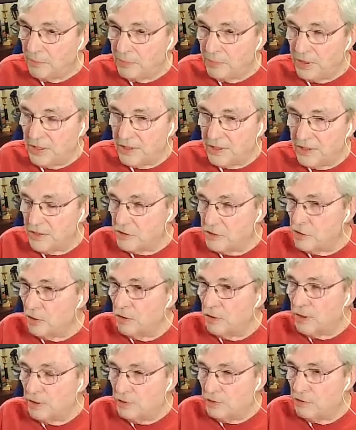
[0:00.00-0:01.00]
because
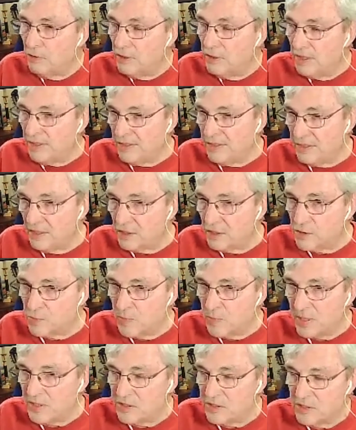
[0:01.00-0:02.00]
you're going to do it at the
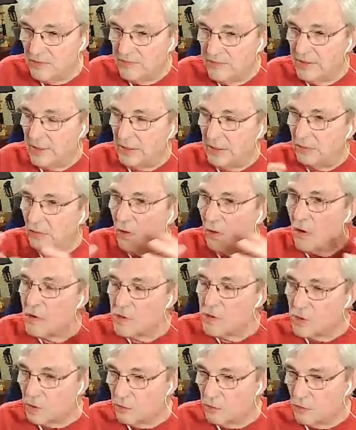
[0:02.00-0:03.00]
expense of a
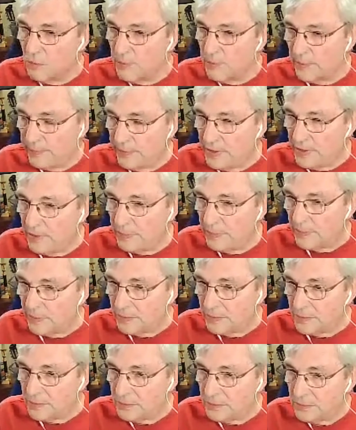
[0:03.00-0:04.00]
larger group of
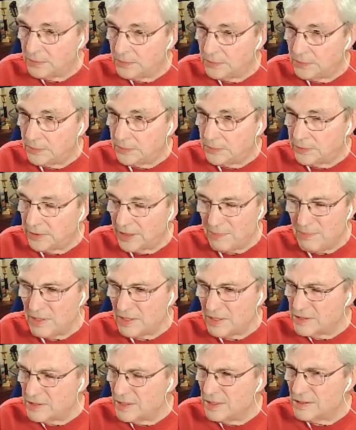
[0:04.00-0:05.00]
people. Does that
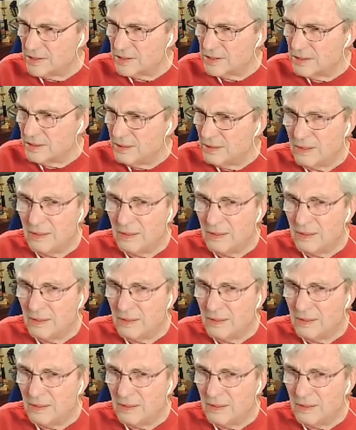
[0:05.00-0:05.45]
make sense?